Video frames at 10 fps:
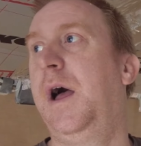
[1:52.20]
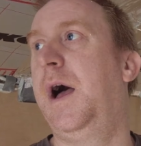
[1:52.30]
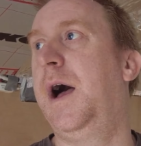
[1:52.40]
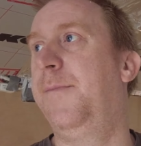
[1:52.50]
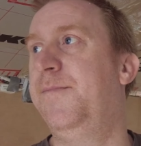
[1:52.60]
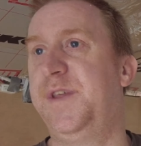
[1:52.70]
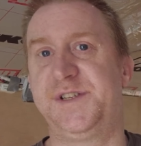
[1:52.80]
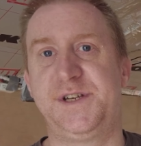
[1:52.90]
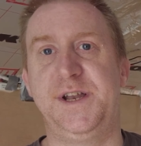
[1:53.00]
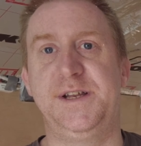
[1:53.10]
um,
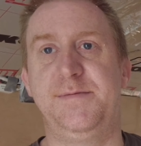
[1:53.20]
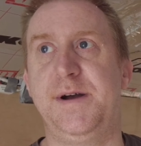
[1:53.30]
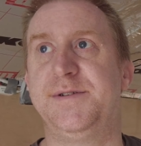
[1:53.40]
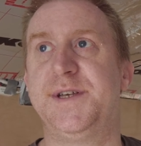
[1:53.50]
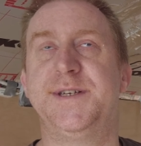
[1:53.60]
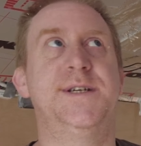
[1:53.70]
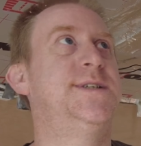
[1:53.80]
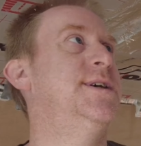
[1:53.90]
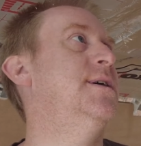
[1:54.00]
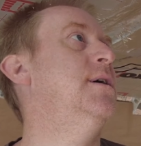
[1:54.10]
this you need a pair of
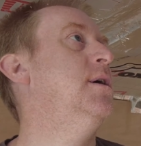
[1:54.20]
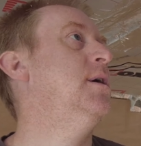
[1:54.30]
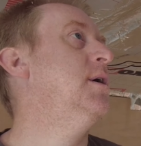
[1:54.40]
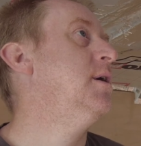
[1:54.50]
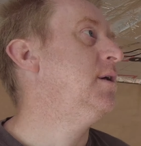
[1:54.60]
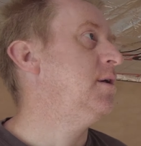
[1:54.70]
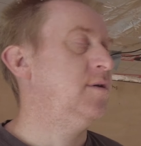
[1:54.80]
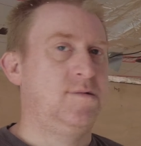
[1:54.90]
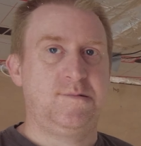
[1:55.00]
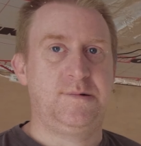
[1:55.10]
scissors this is
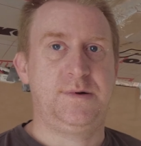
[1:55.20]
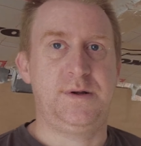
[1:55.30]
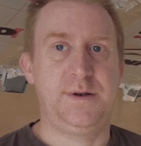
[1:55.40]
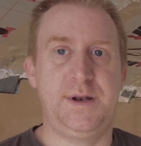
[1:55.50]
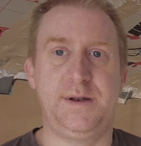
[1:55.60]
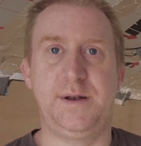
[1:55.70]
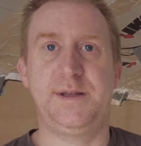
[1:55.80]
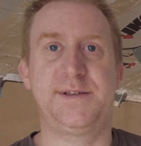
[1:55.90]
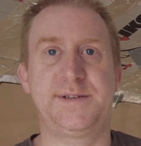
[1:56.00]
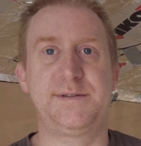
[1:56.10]
cheaper though.
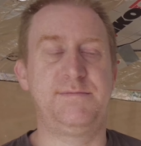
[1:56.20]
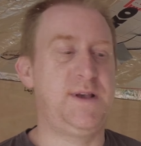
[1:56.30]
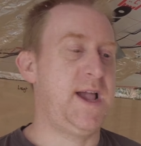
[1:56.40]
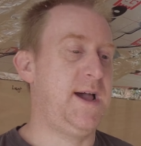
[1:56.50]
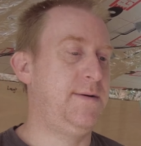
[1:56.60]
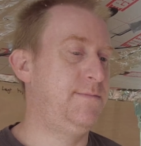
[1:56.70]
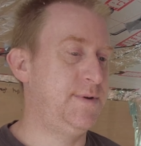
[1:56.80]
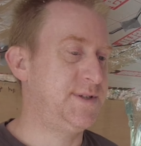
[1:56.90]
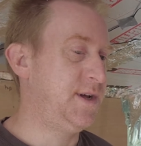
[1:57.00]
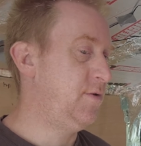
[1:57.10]
This, yeah,
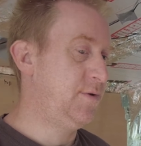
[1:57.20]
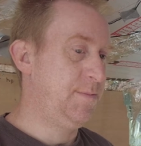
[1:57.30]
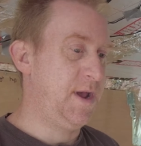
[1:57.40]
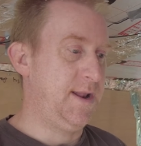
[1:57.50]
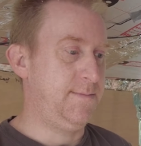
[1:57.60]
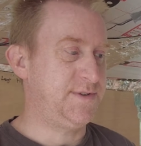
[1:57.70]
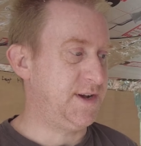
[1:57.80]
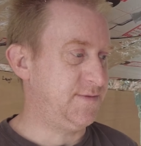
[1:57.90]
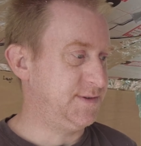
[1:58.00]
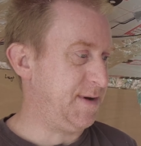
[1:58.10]
but still the B&M
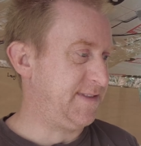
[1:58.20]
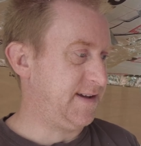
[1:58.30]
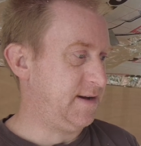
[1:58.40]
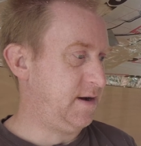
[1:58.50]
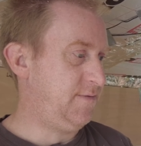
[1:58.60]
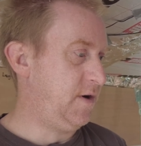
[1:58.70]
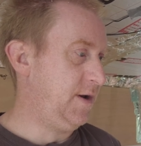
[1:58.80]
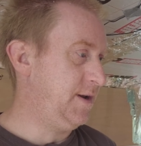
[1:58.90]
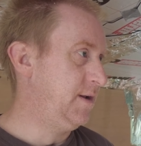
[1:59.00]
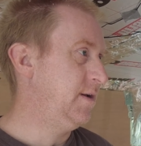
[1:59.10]
stuff was better, I
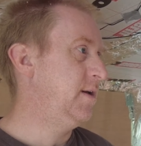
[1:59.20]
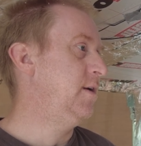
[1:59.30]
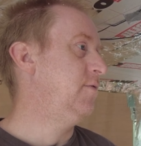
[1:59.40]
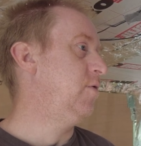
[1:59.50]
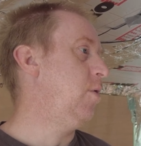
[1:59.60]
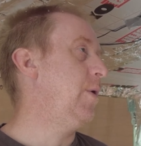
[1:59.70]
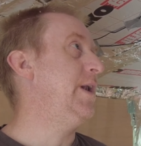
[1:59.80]
find, for what